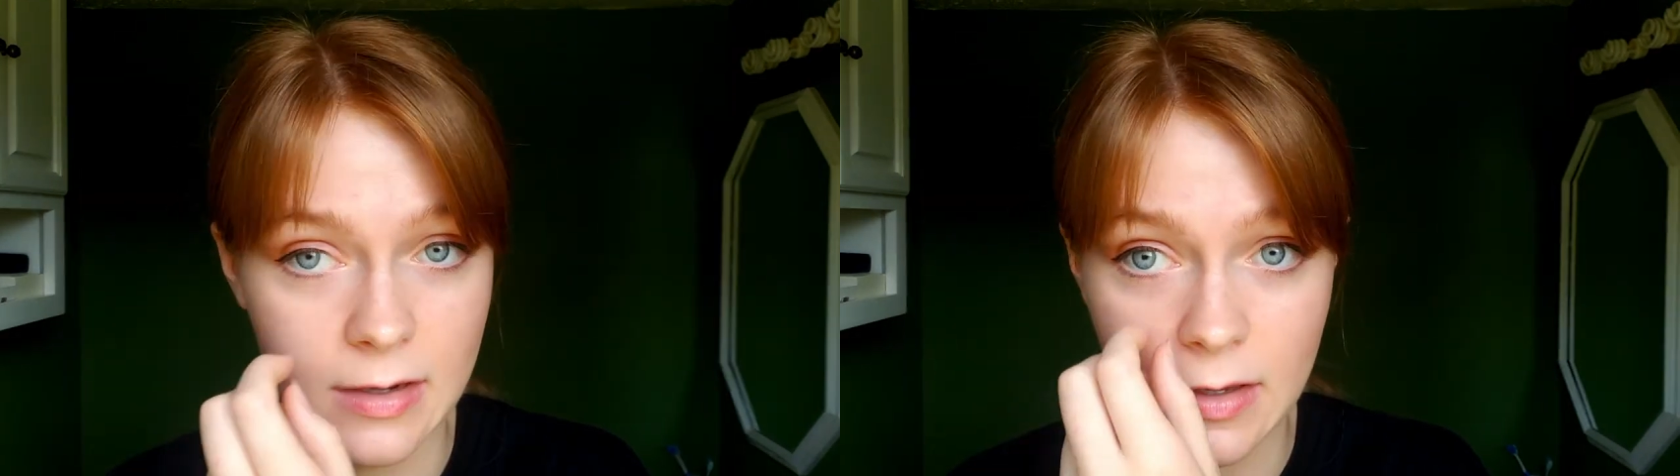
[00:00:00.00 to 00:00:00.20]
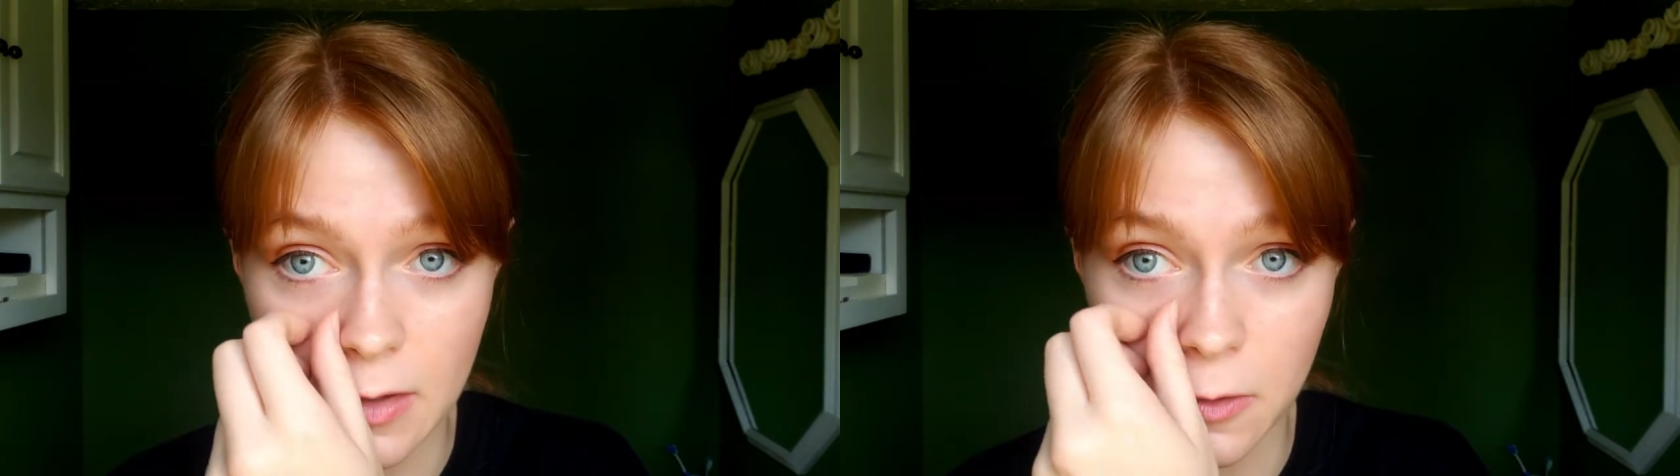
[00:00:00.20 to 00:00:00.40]

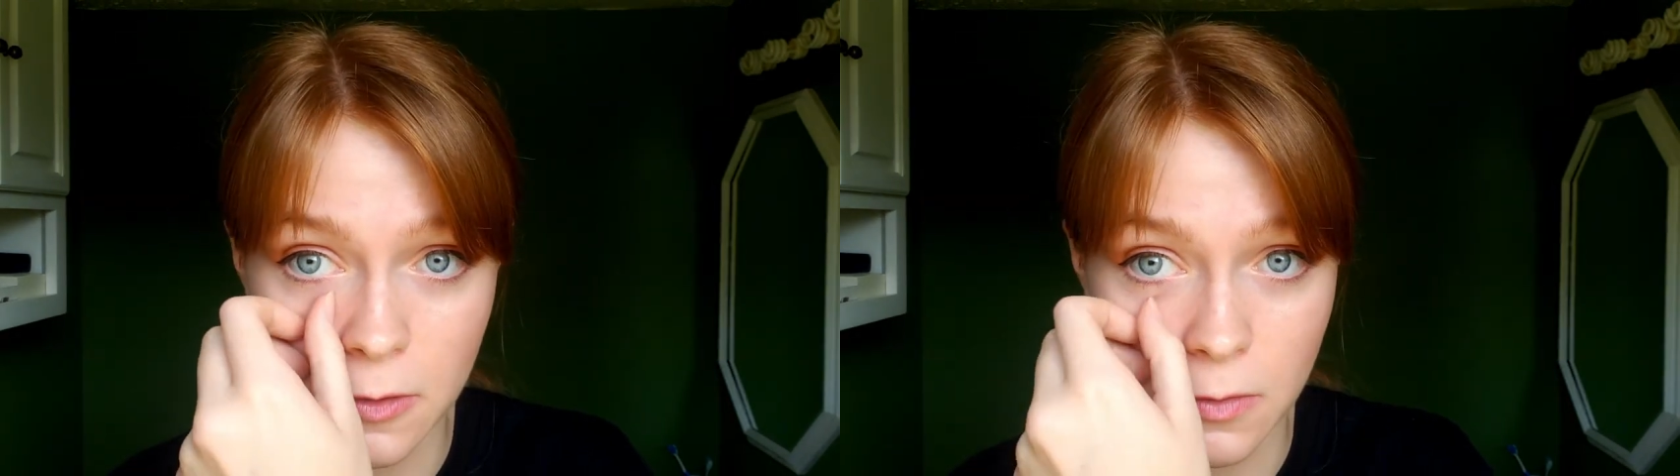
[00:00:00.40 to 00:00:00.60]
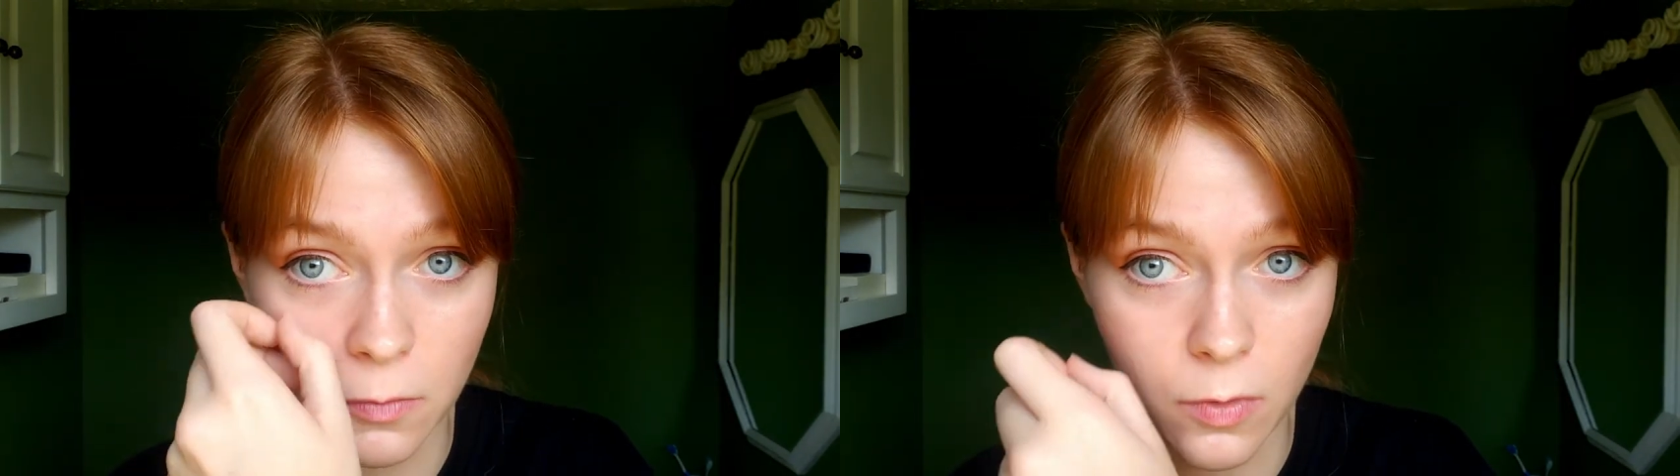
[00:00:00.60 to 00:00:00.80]
He
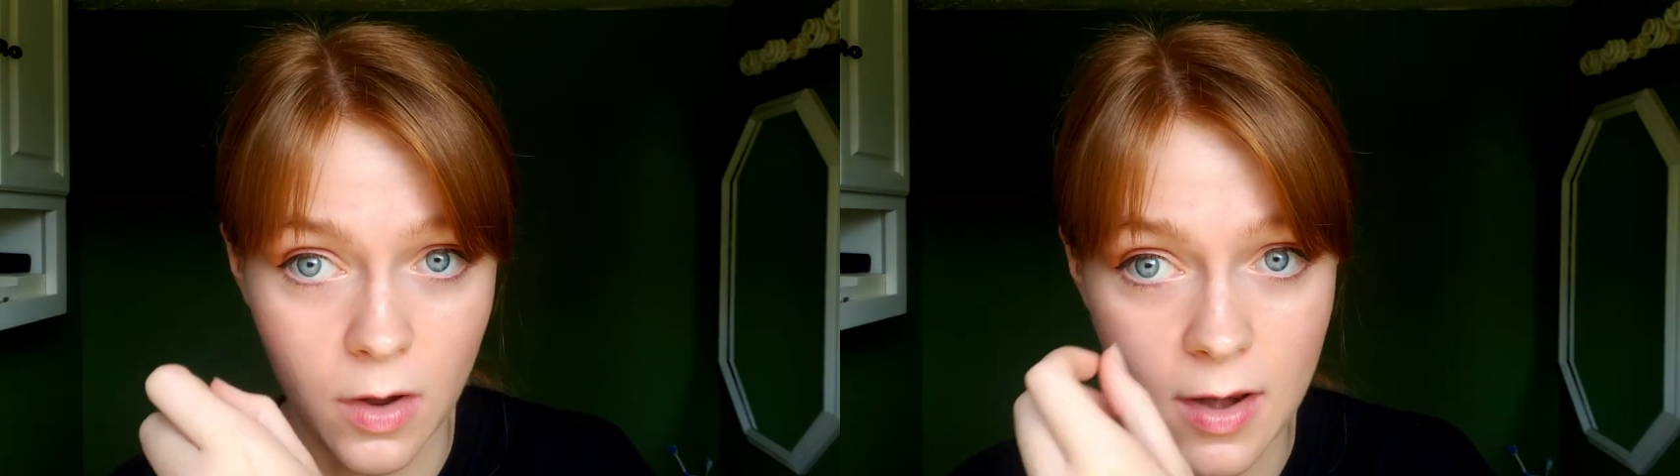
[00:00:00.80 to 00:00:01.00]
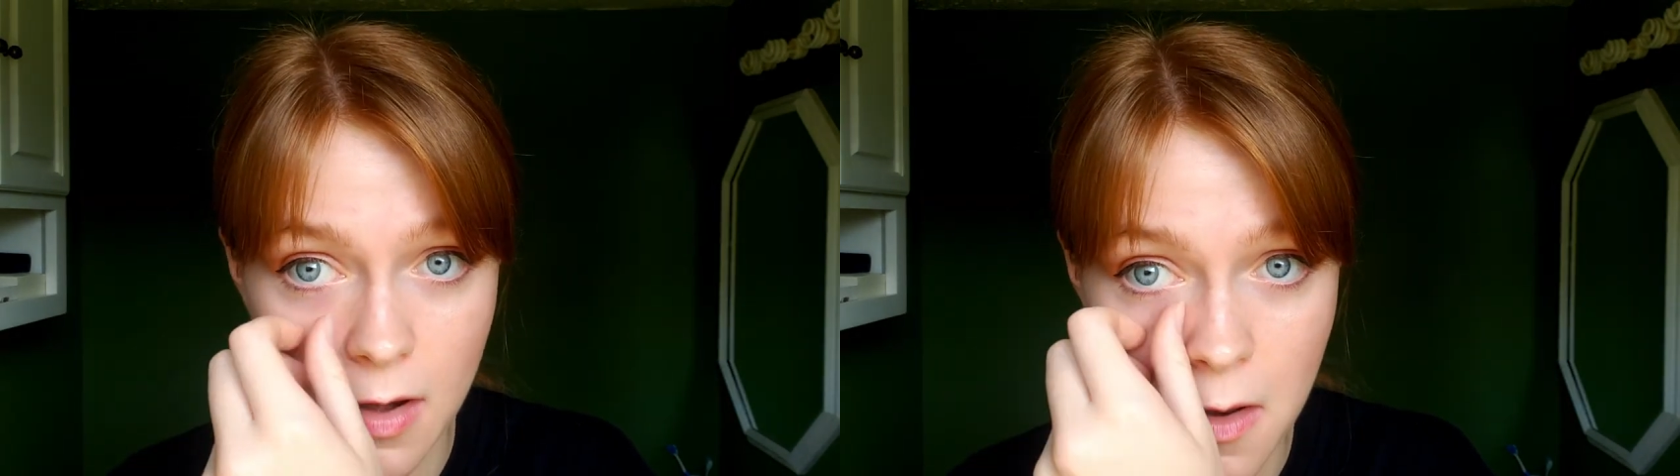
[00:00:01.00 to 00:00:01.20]
couldn't
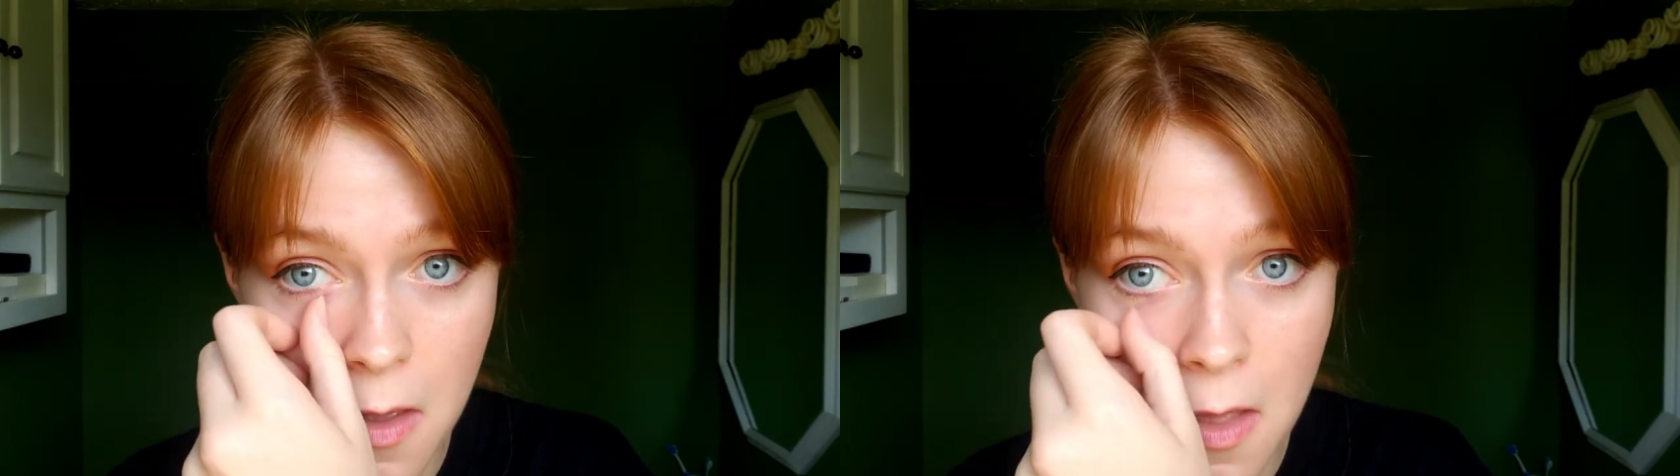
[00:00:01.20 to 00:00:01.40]
run